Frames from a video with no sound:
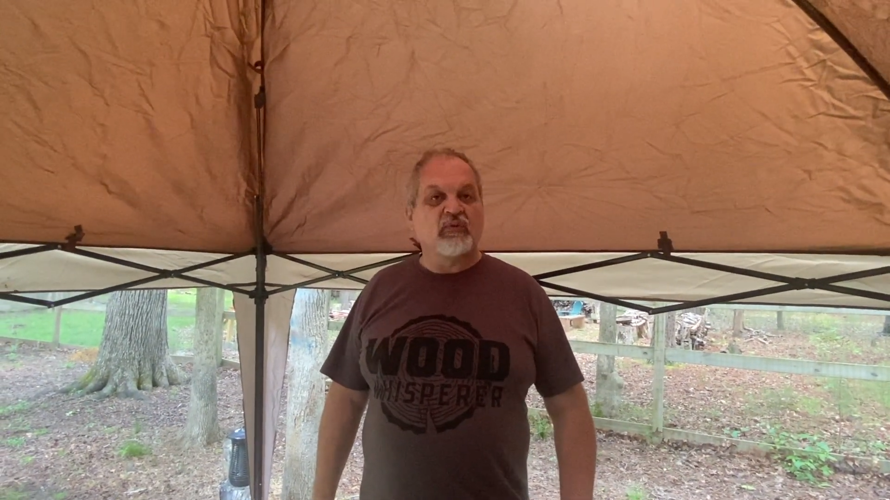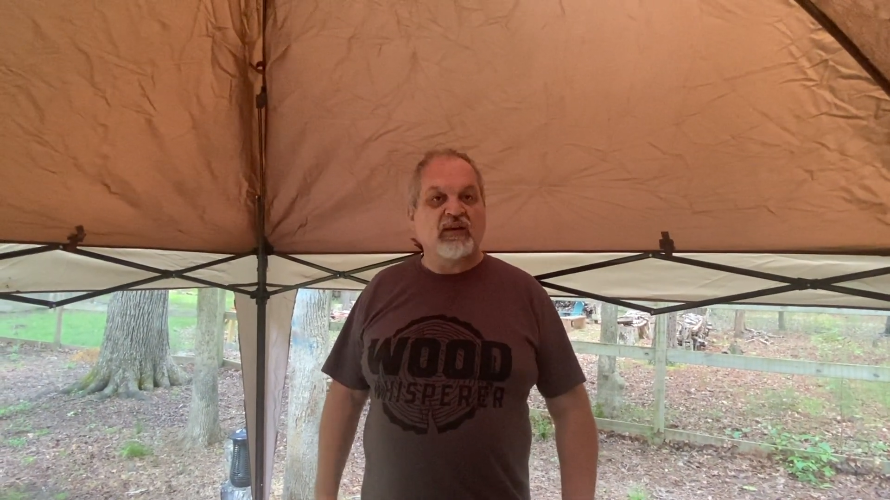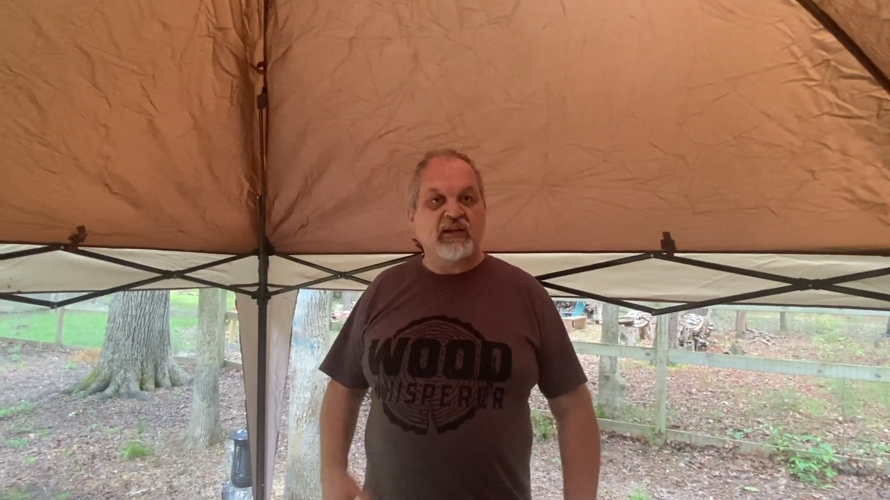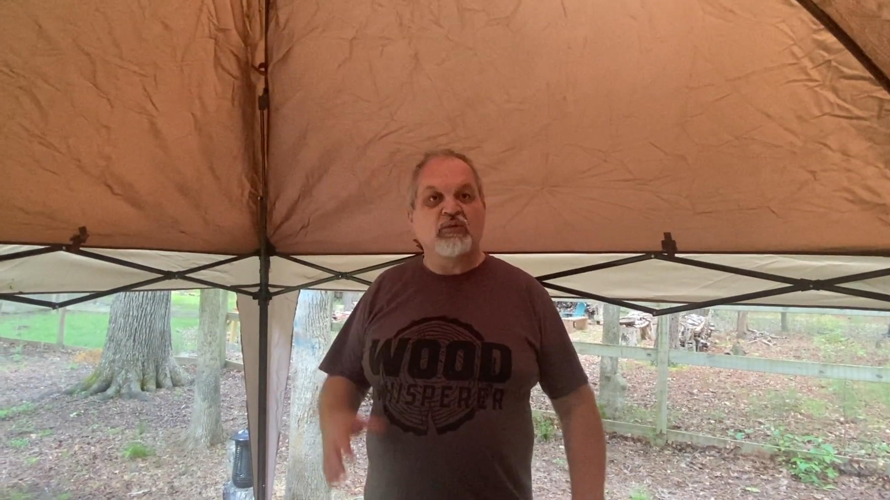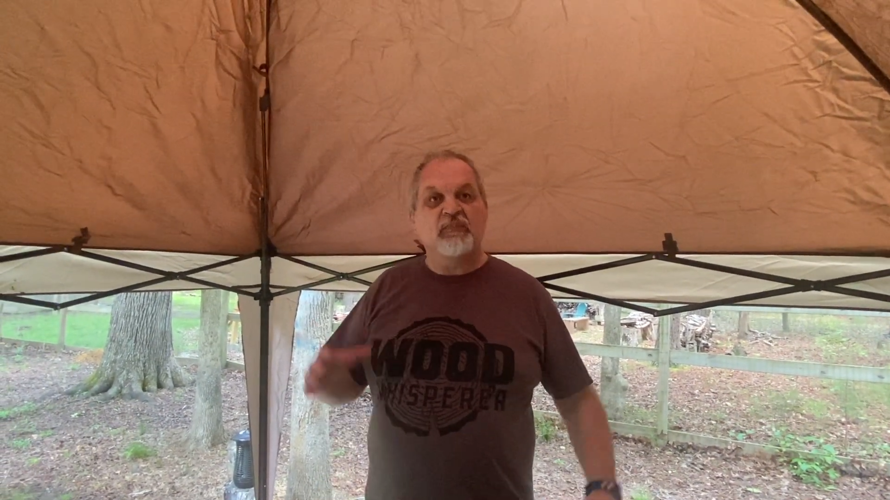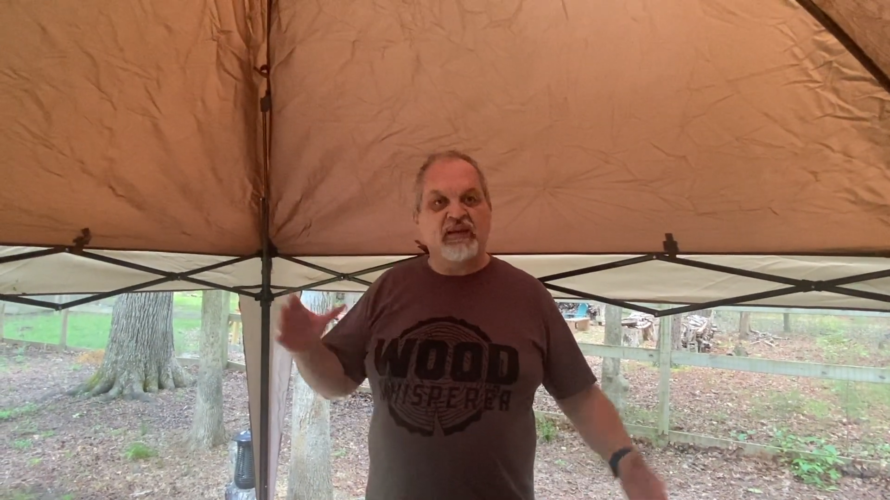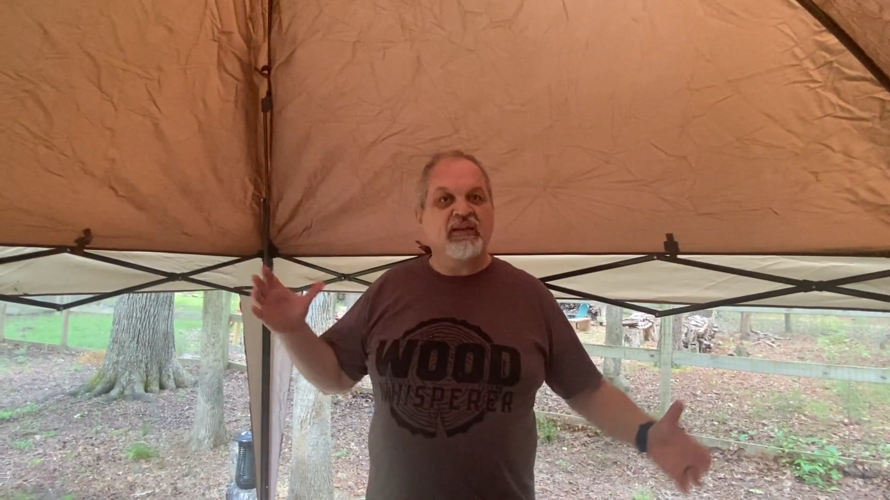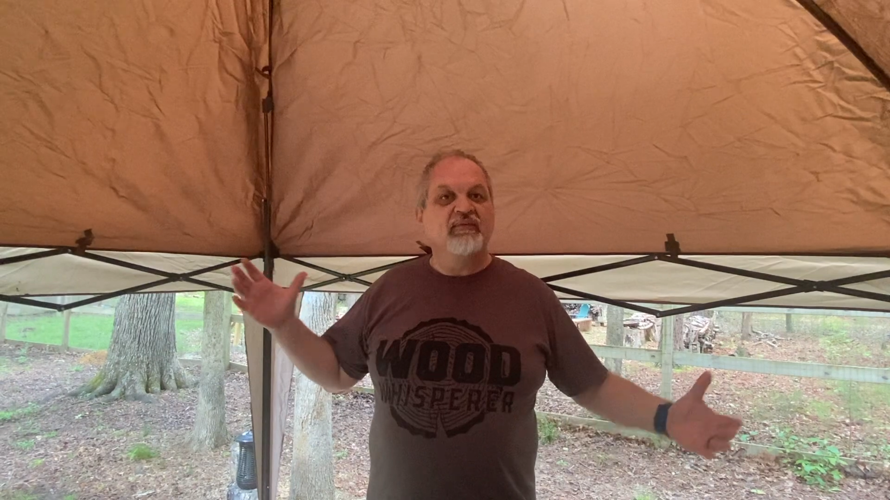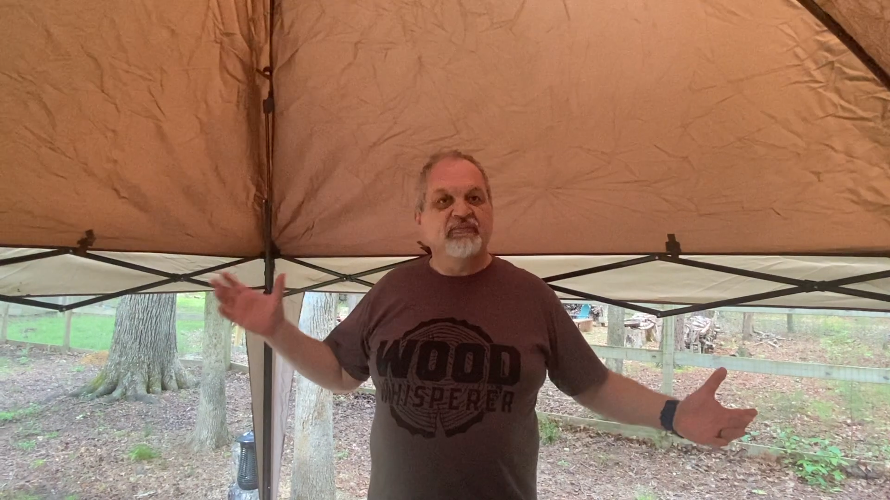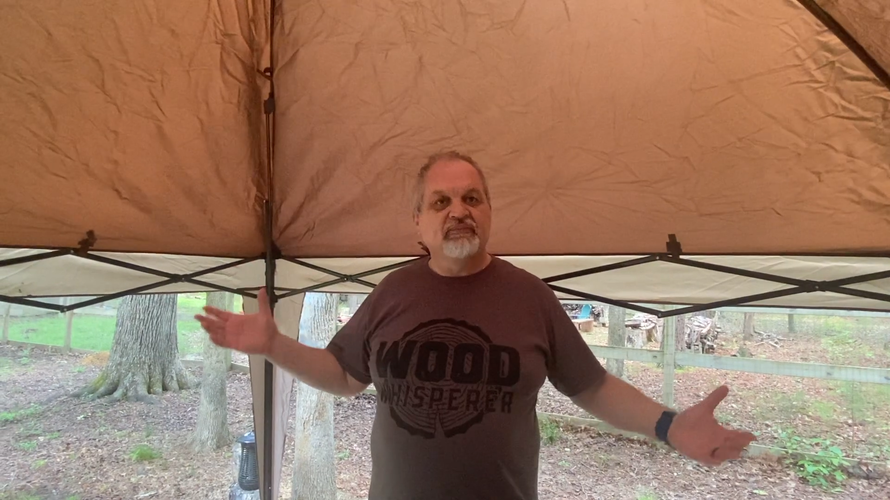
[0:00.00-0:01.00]
we need to be
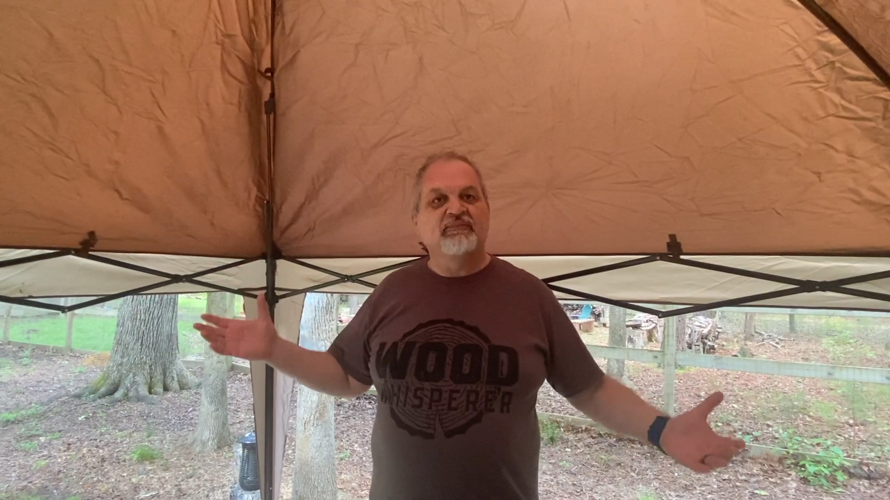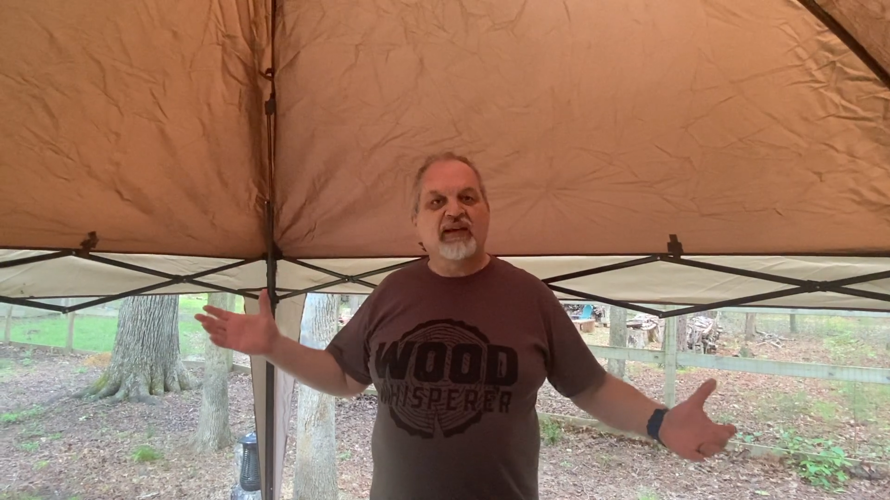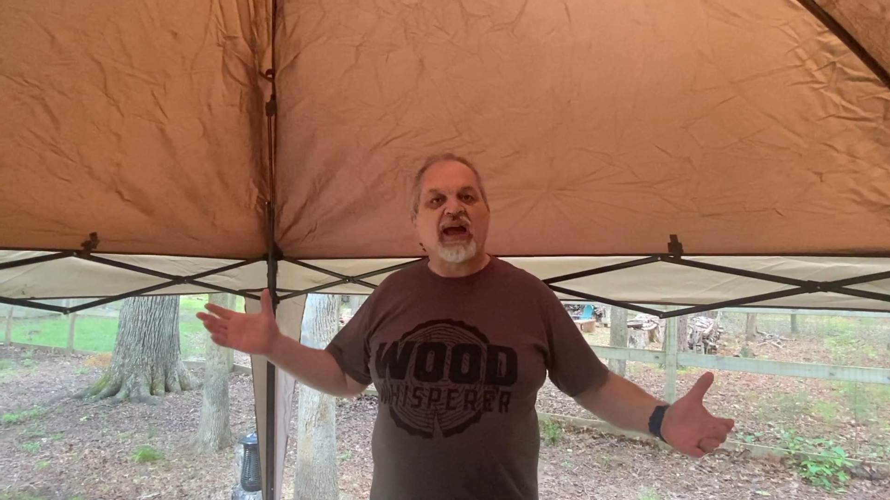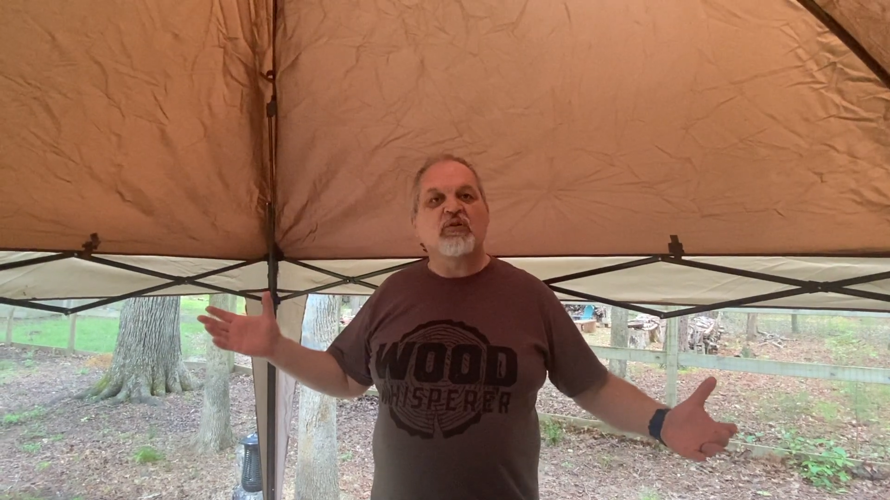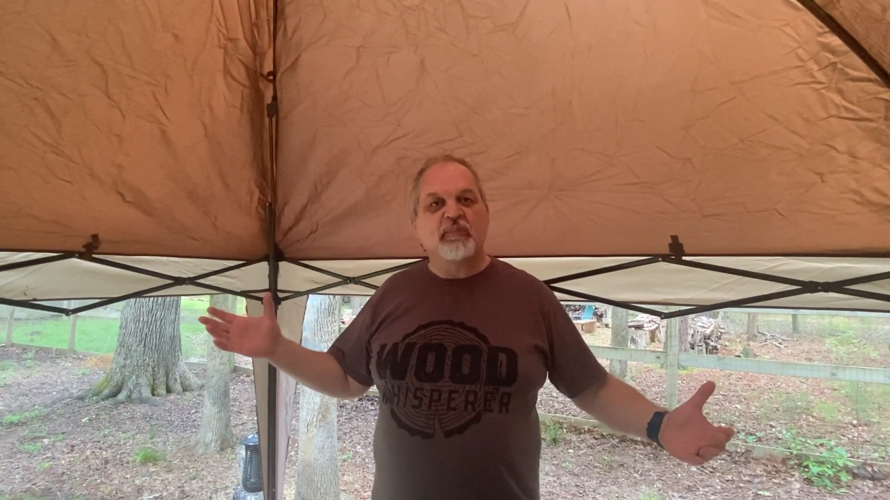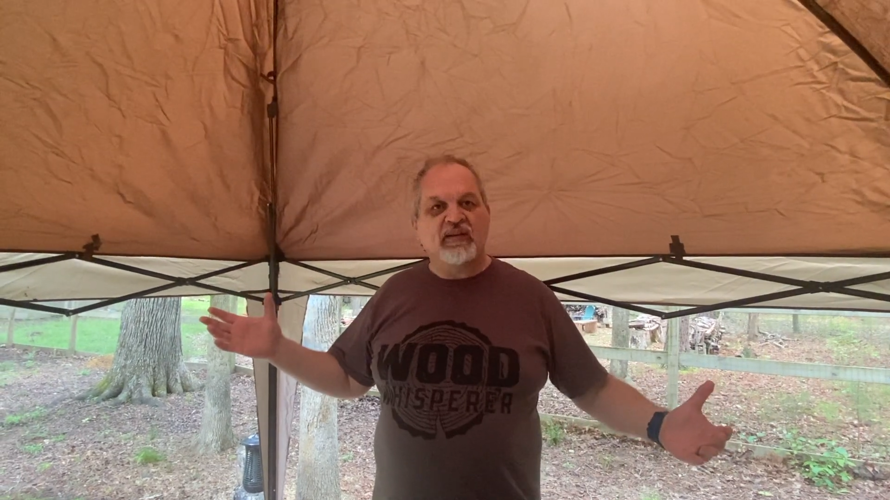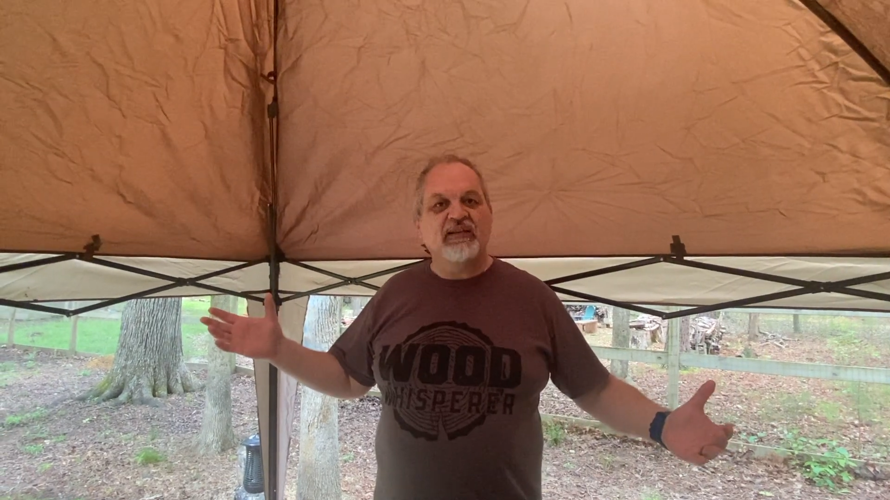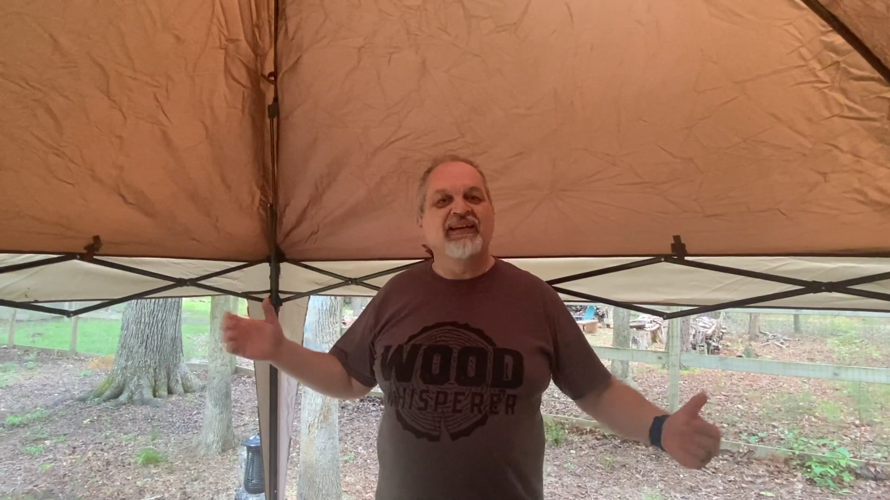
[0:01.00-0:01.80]
canopied.